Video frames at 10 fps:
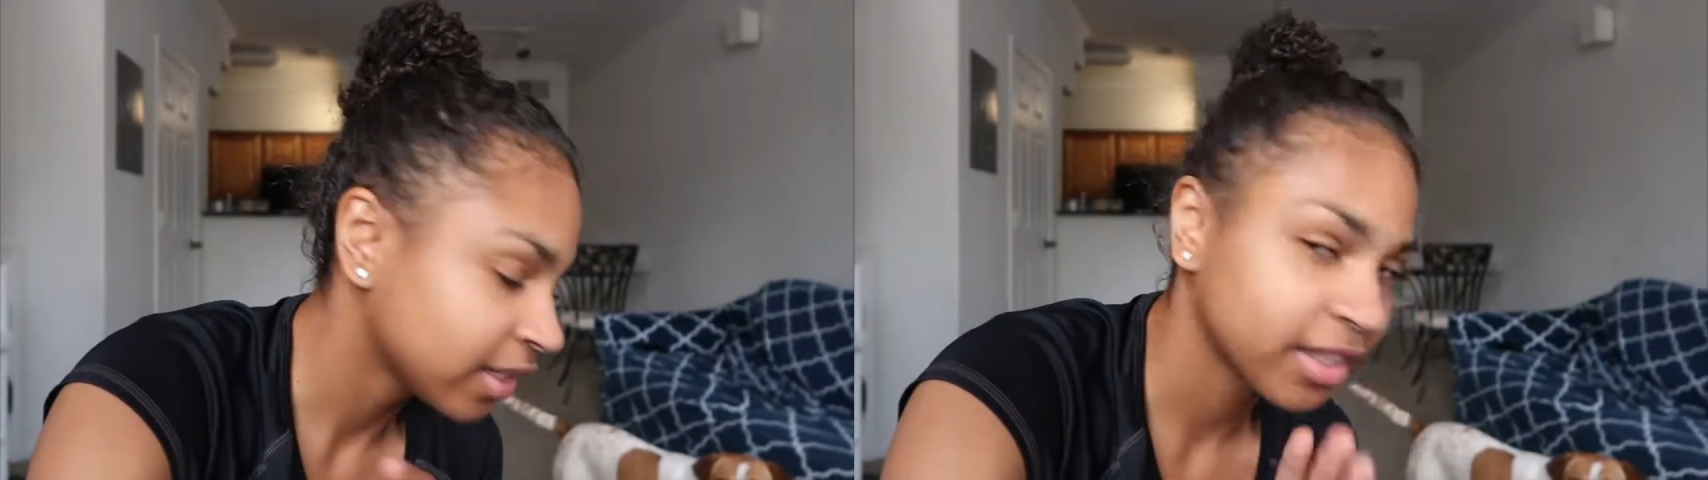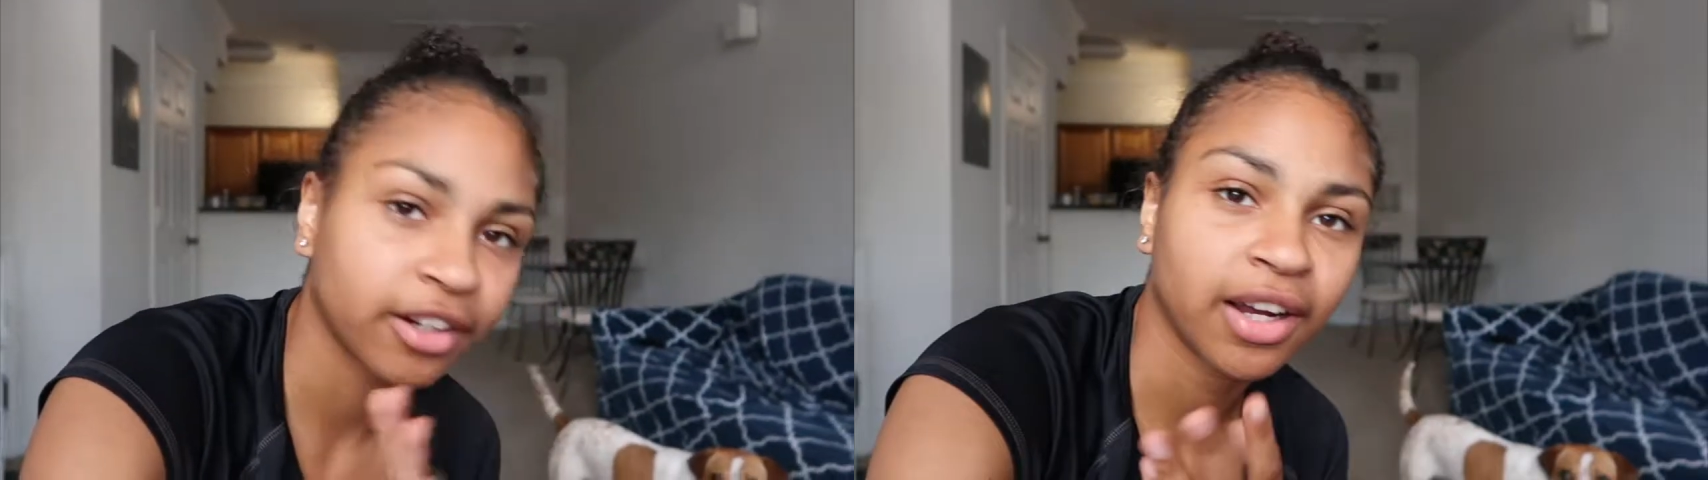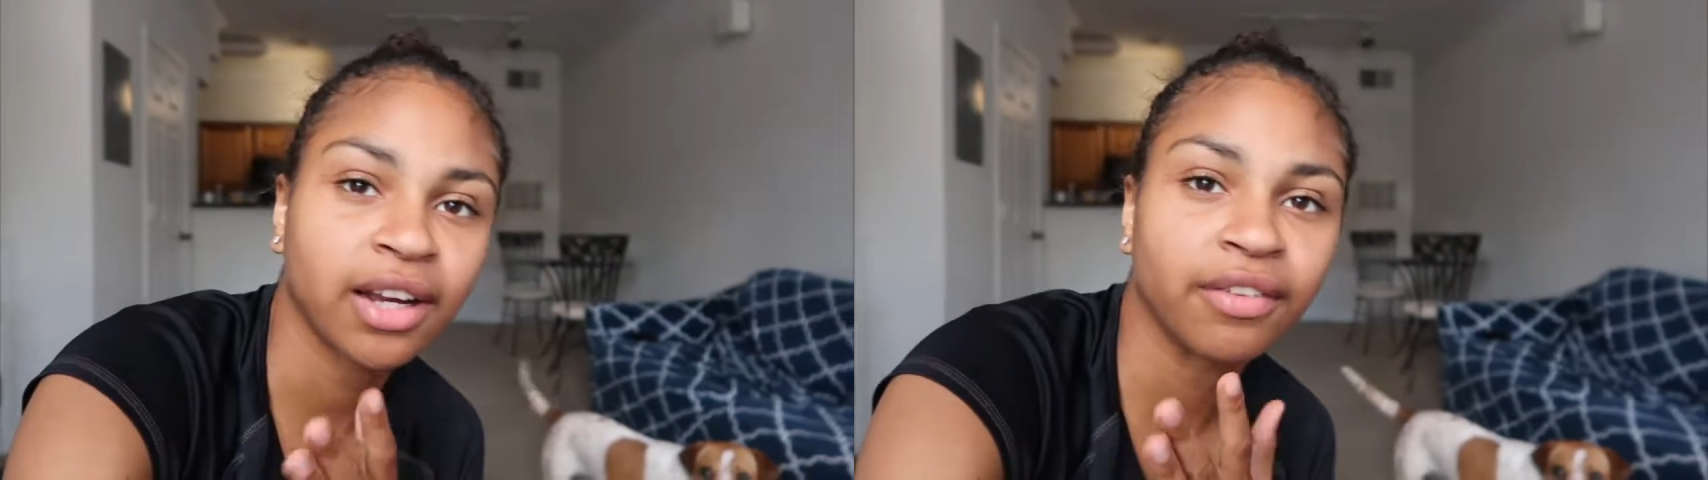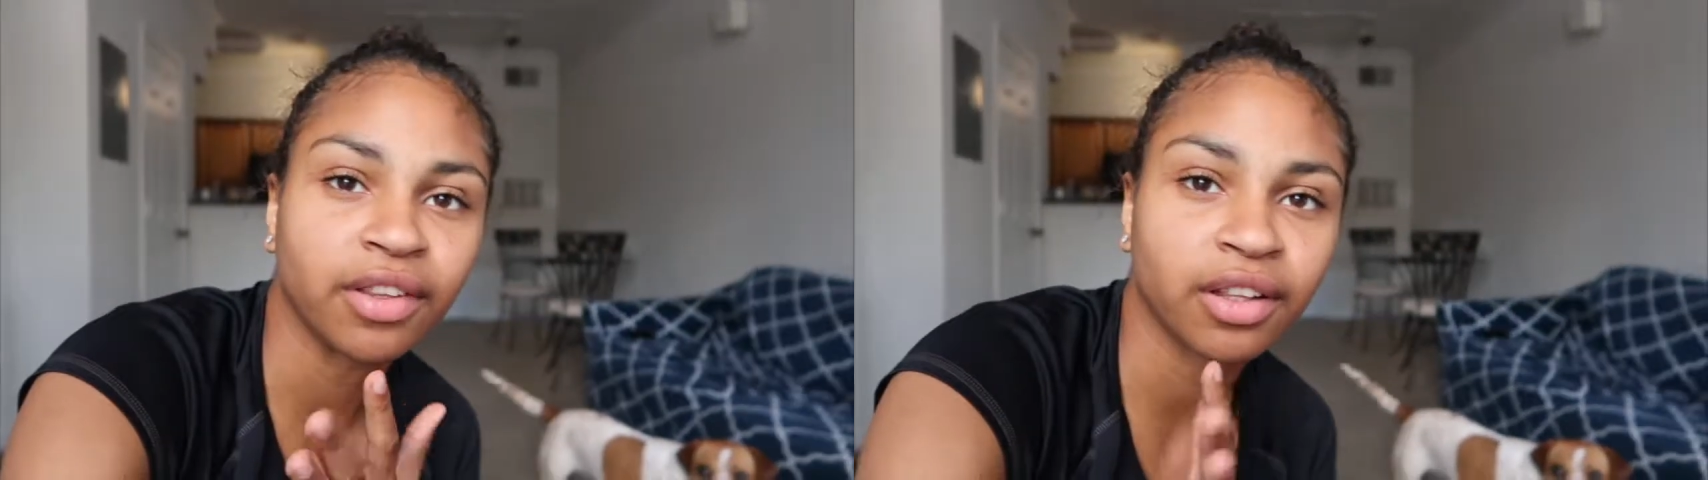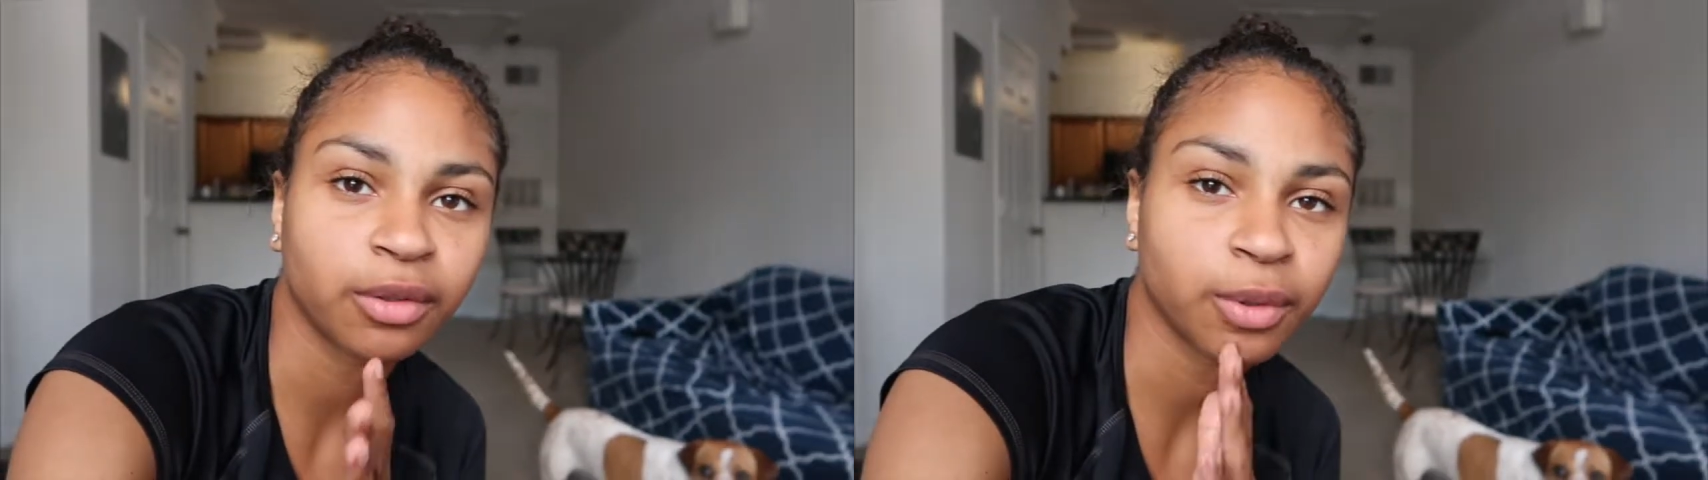they're kind of a
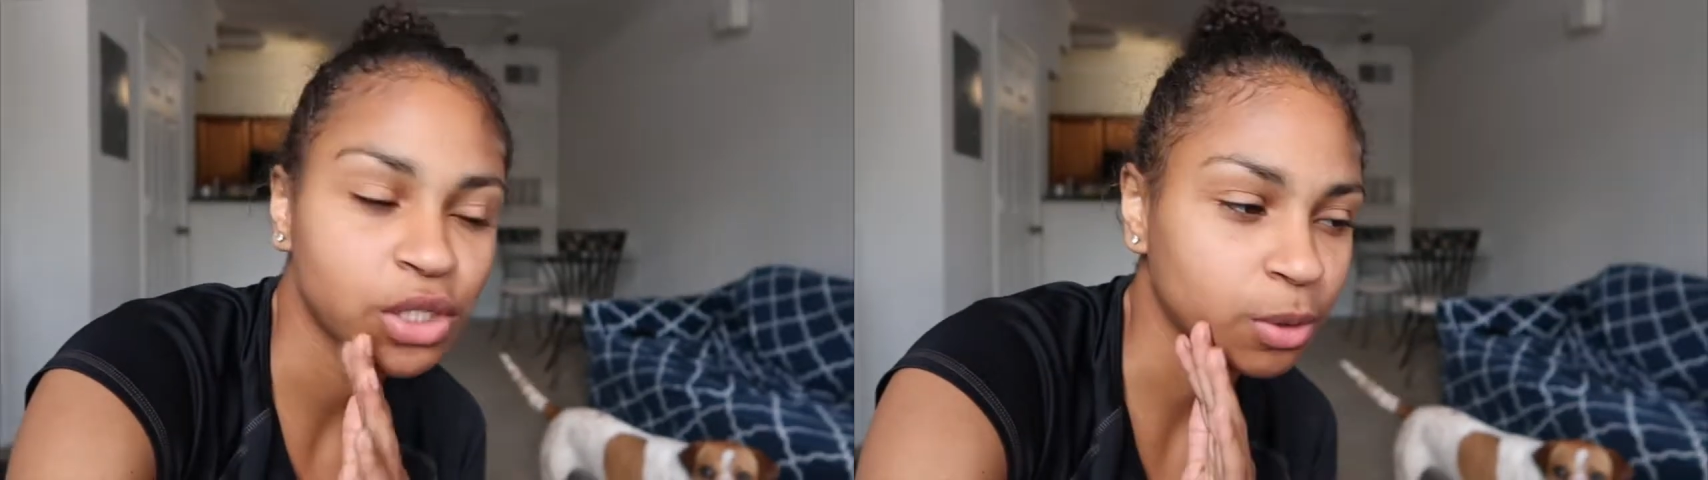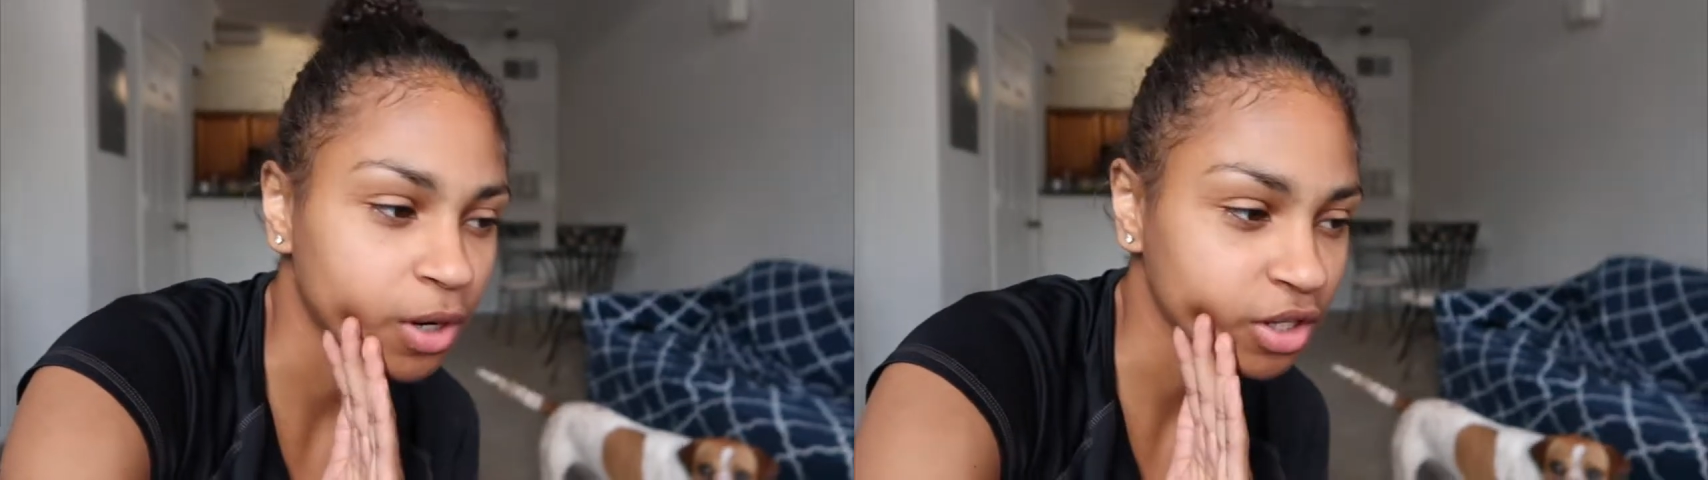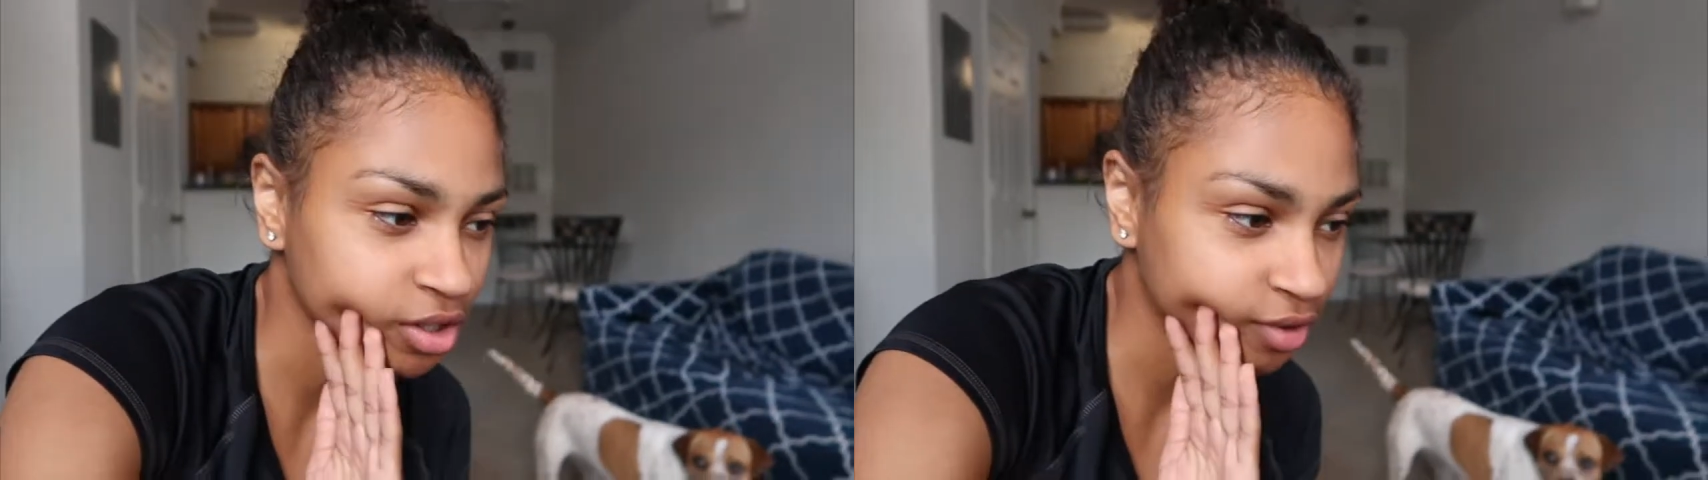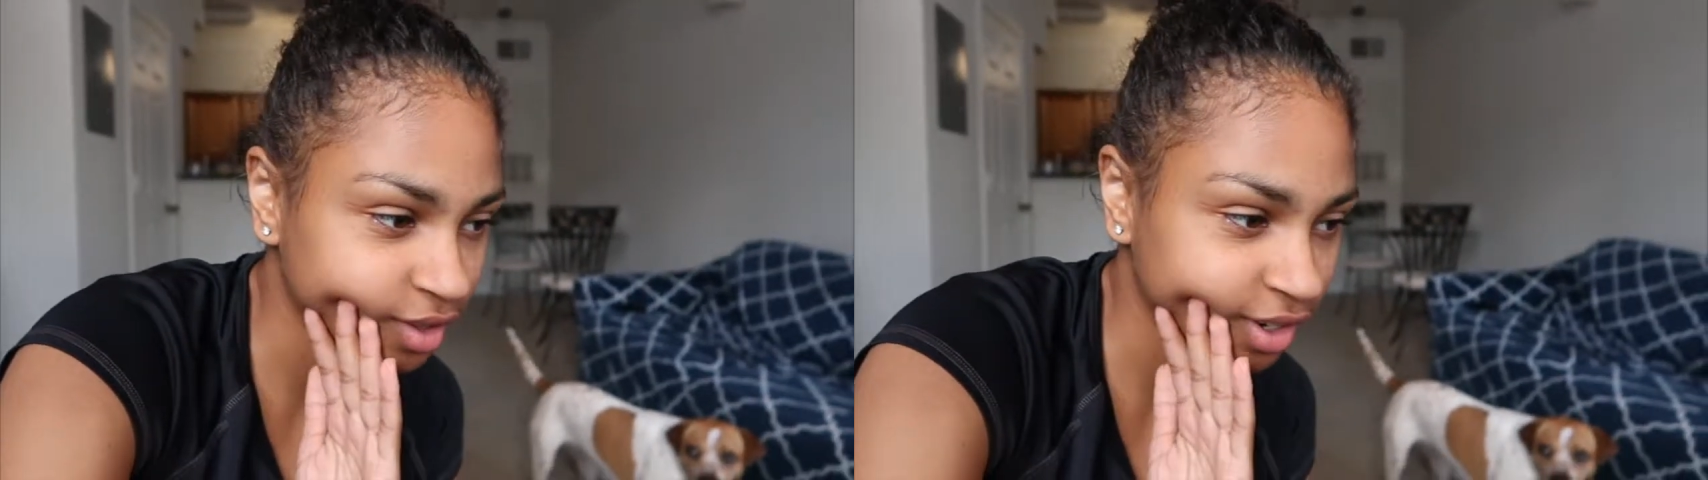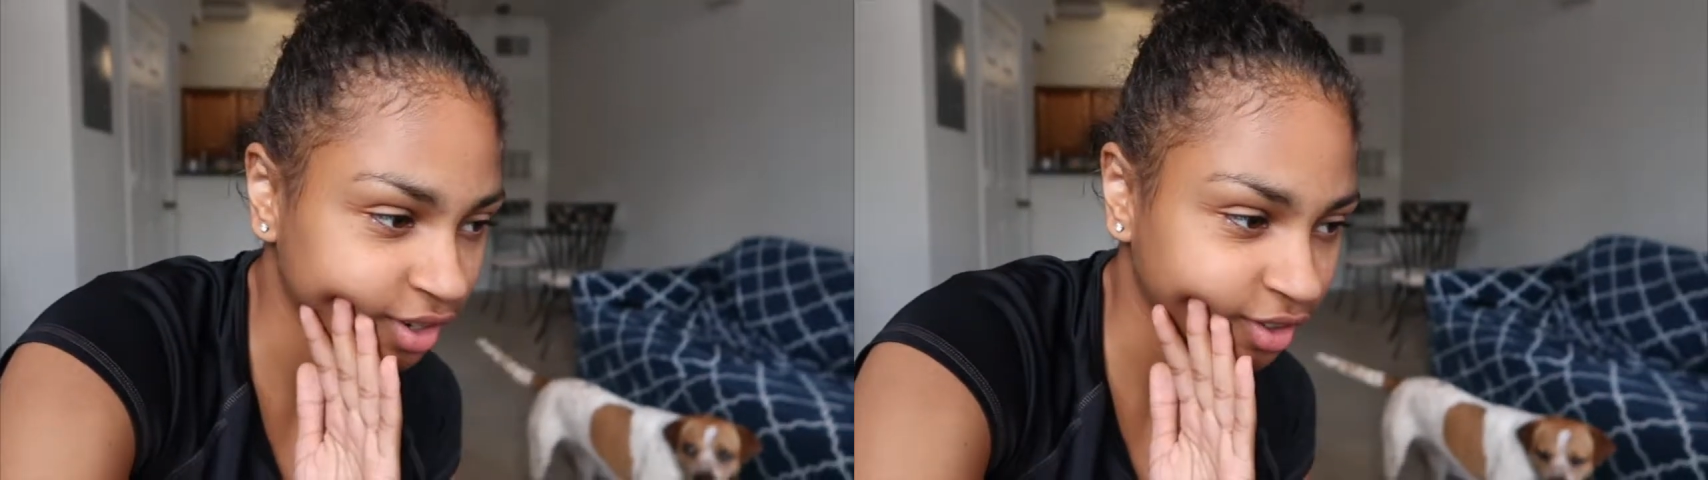little wishy washy over there.